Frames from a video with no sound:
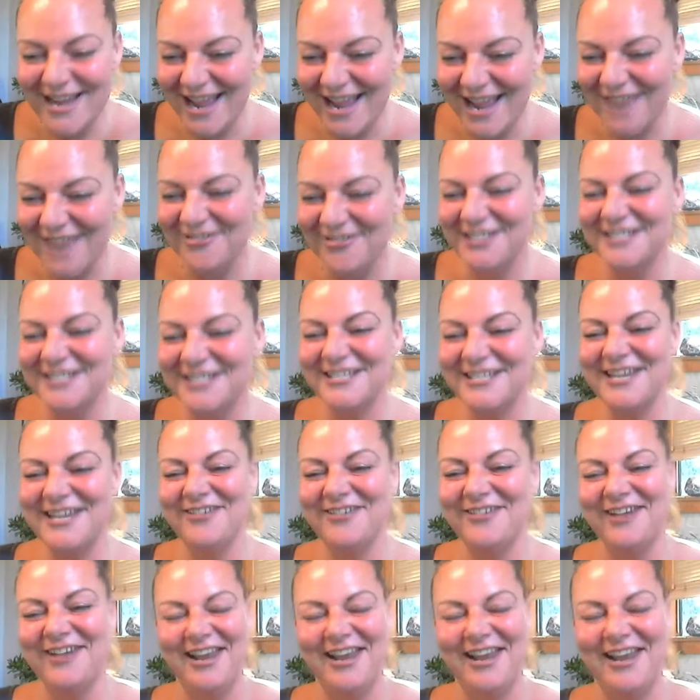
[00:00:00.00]
Which is
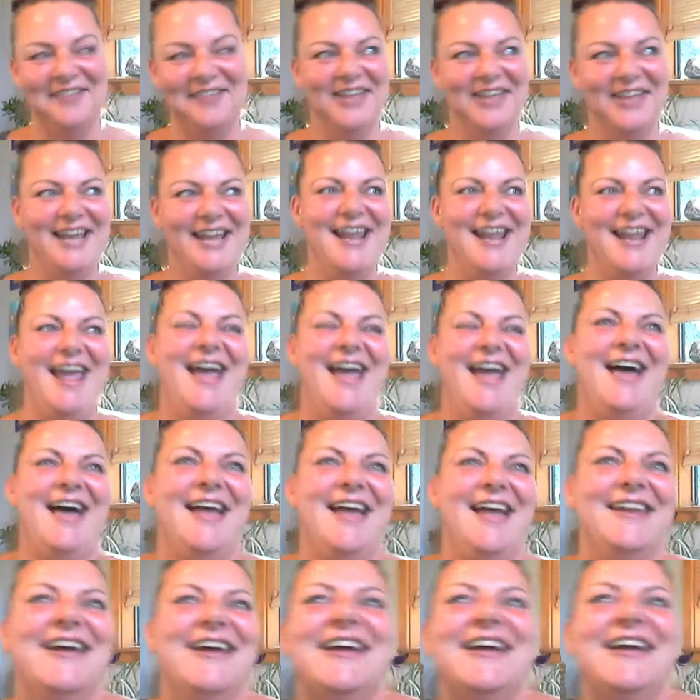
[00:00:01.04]
cute. I love it.
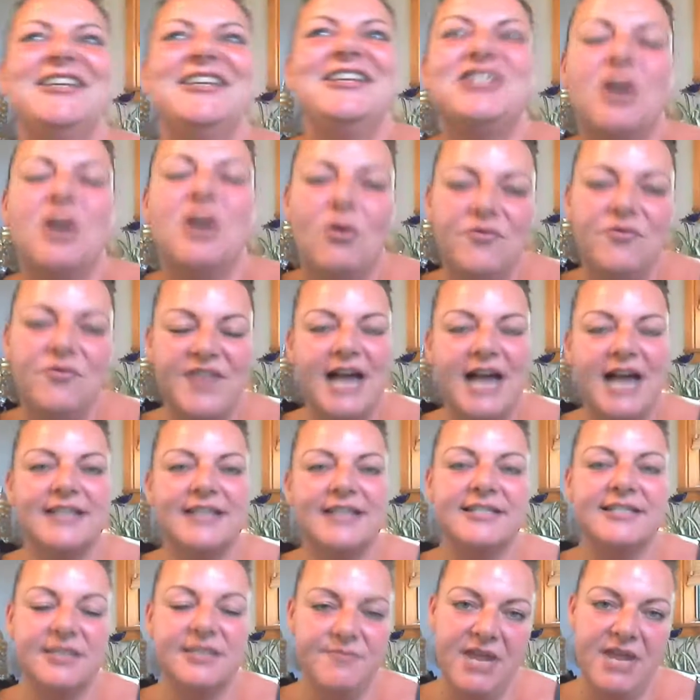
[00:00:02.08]
And so
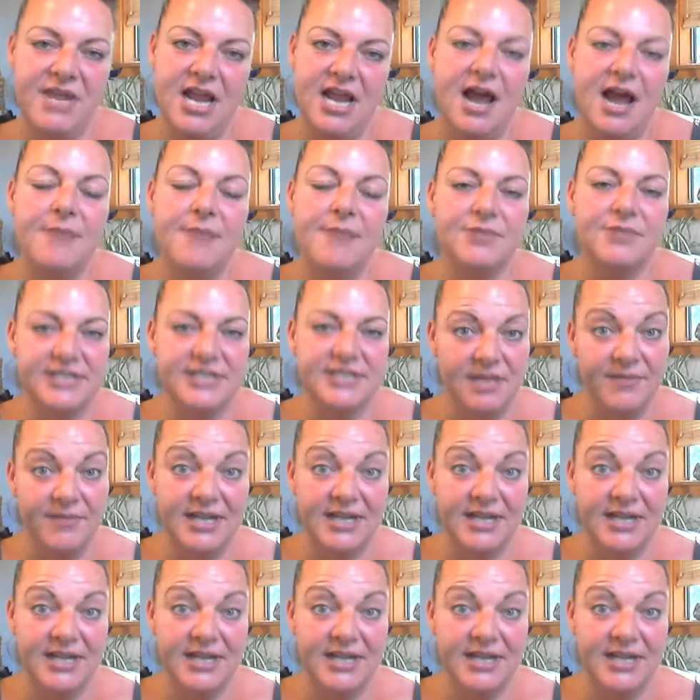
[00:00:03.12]
that's the me I present,